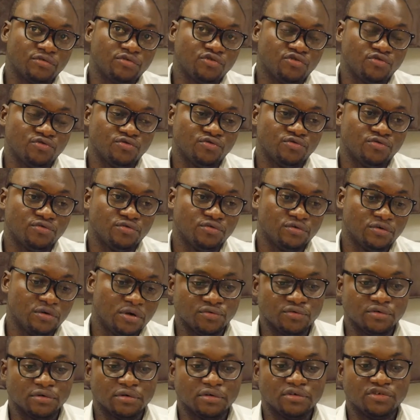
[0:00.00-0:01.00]

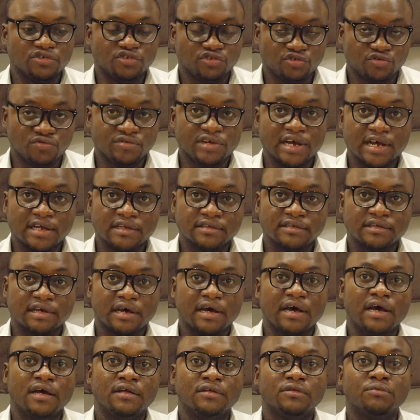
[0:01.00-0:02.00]
to student
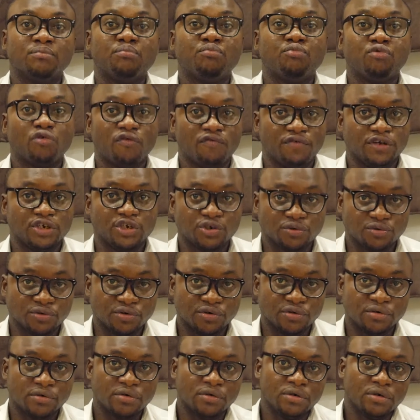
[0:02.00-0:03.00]
and
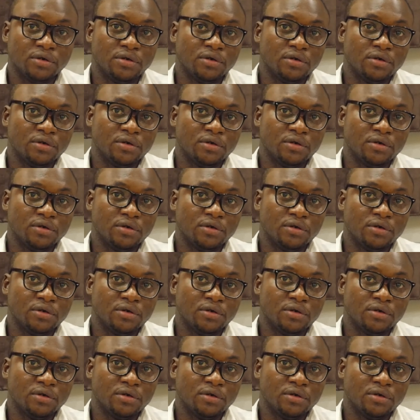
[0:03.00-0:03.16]
professional